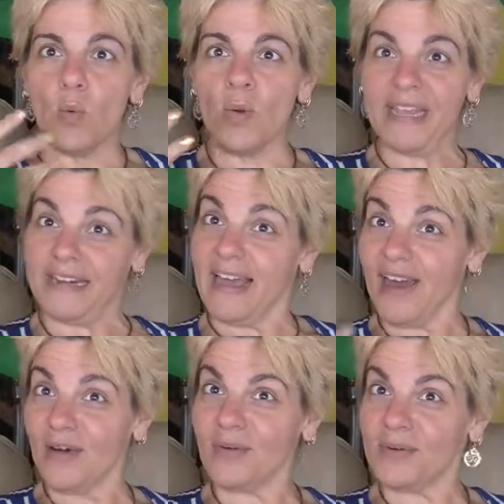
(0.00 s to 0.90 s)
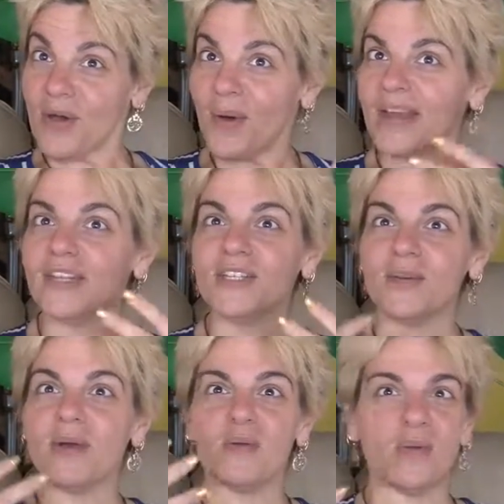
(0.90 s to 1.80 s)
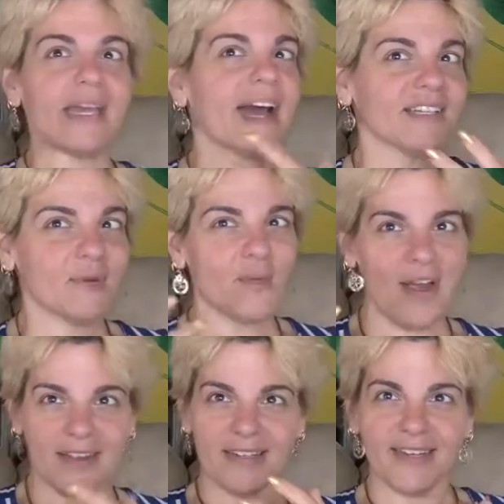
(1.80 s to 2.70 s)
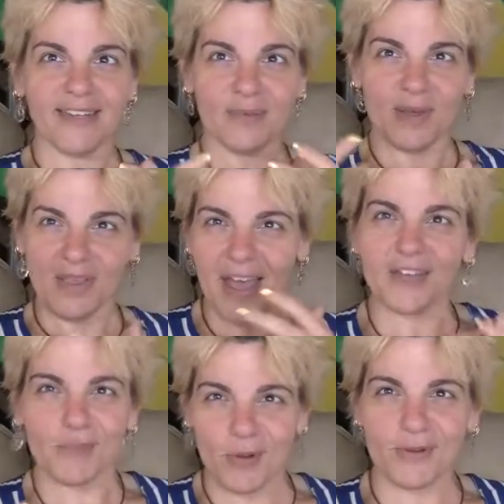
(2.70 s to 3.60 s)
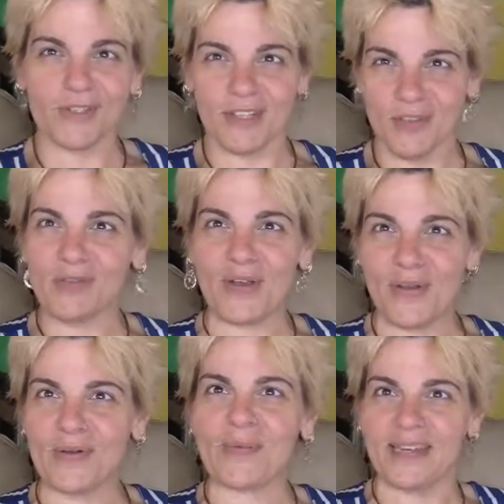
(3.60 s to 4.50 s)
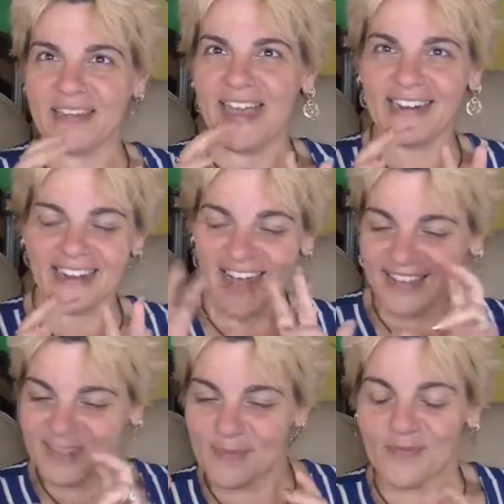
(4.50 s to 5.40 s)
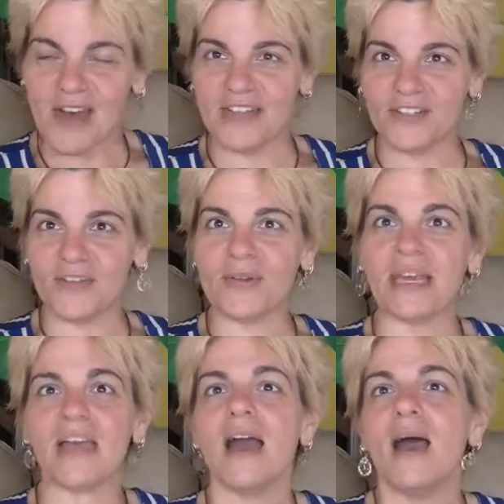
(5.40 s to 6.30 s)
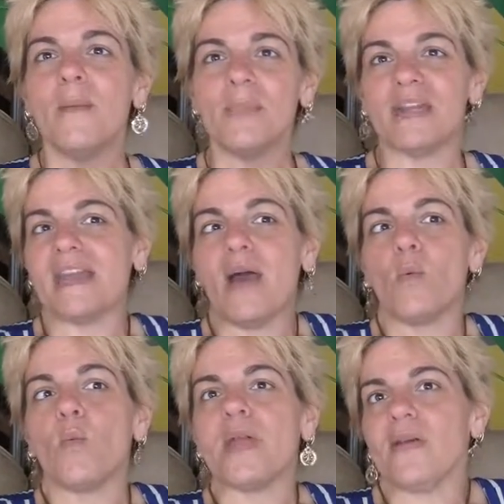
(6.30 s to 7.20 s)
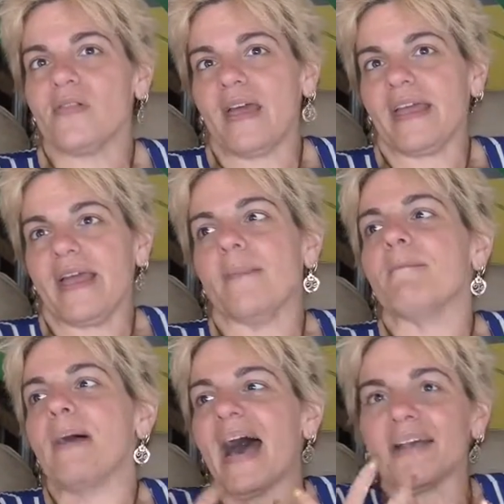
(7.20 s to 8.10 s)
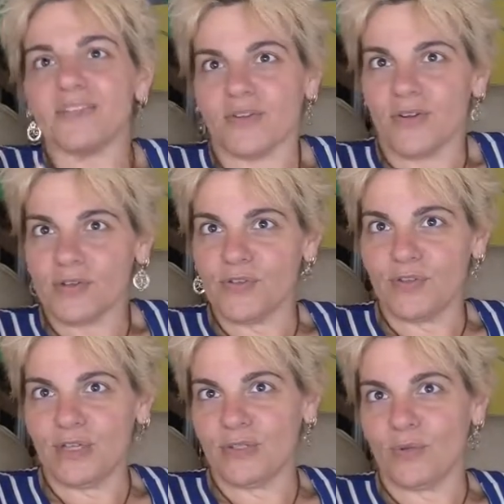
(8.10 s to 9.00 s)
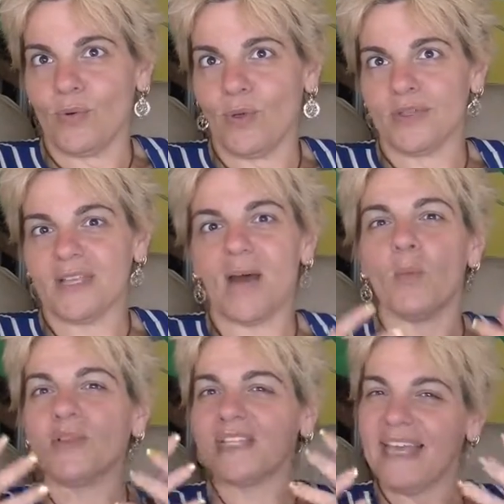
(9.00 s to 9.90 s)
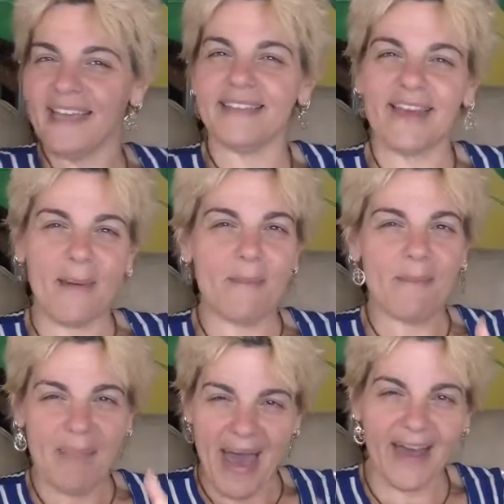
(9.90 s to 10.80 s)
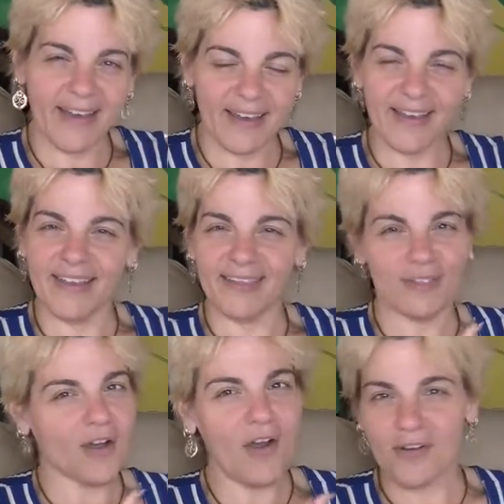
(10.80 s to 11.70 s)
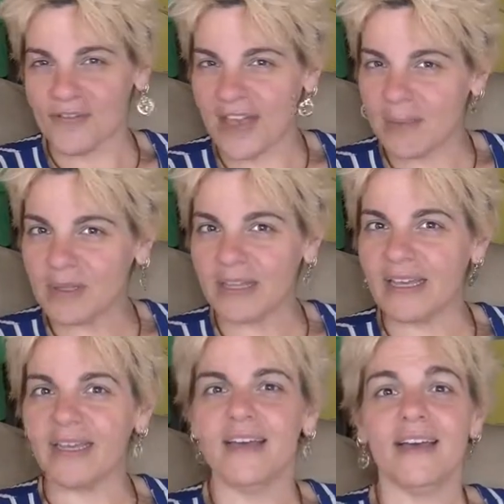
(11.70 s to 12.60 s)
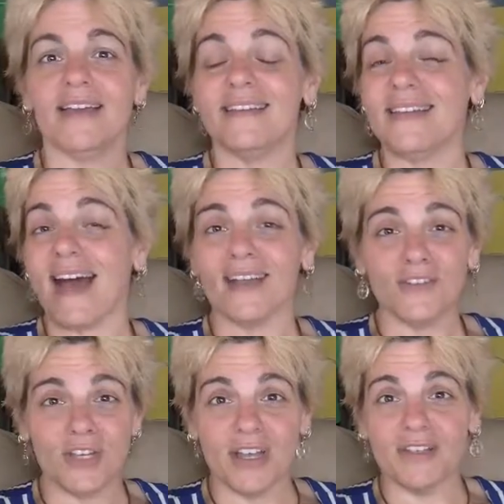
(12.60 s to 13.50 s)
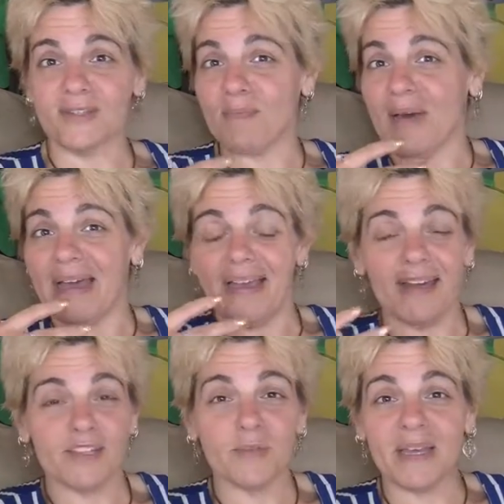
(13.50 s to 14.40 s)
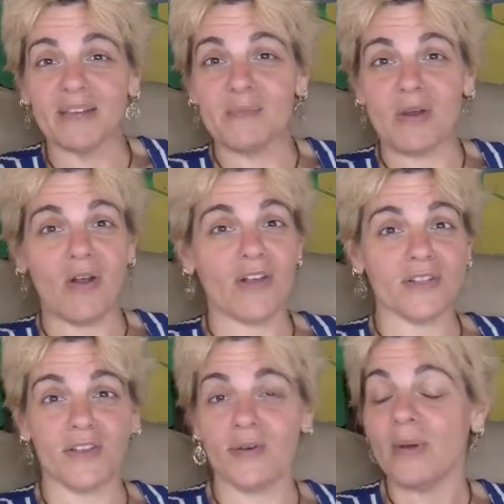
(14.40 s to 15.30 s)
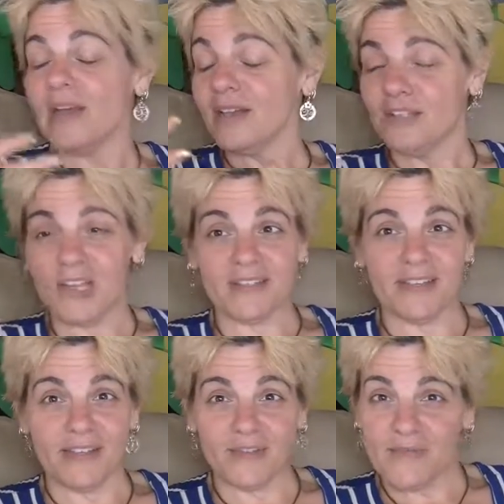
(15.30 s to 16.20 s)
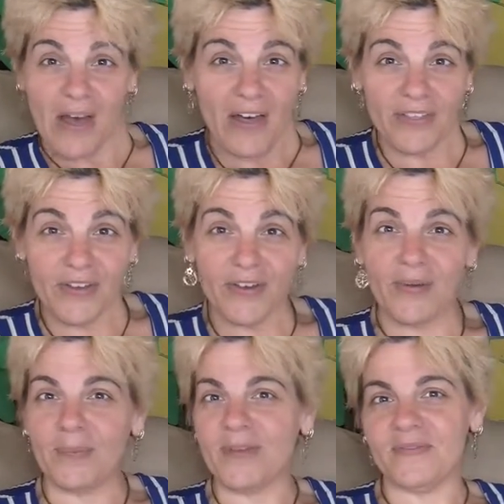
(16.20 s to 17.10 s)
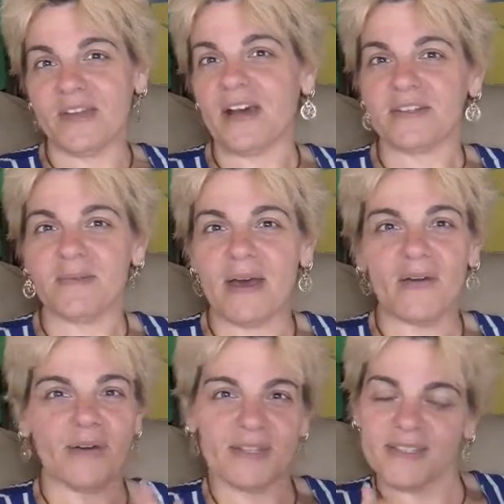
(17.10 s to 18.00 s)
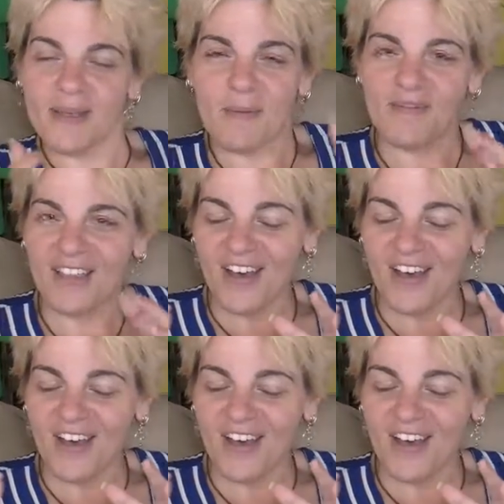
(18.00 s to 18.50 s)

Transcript: we now know how to do it. We got to practice with experts in the room and got some fine tuning. But now we're like ambassadors for these tools, and we'll take them back into our family, not just my husband, but also Jesse's father. We've talked about some of the